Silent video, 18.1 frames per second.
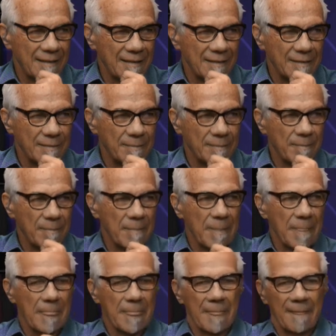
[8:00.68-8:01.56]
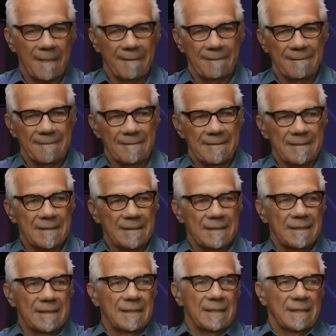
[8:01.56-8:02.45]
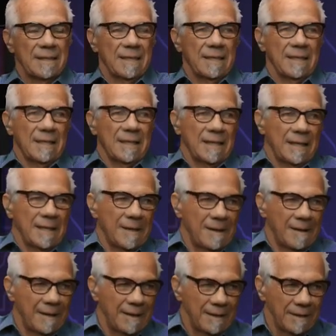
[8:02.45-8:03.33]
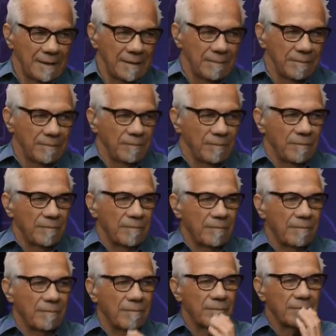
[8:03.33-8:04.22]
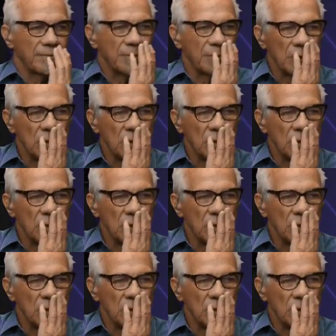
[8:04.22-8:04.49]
[no speech]